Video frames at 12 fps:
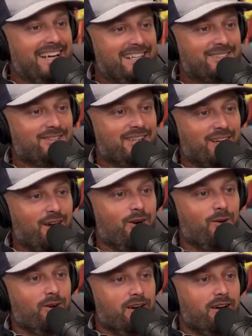is going to
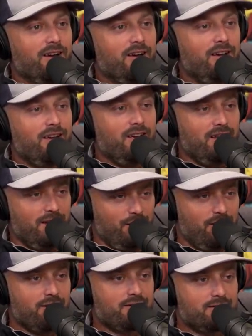go, in
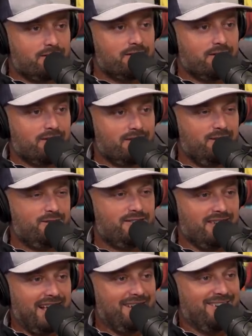Arkansas, you
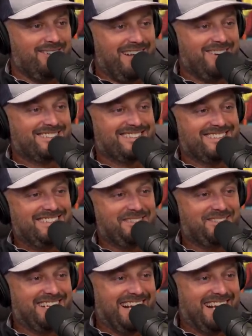saw, I don't know, that was a different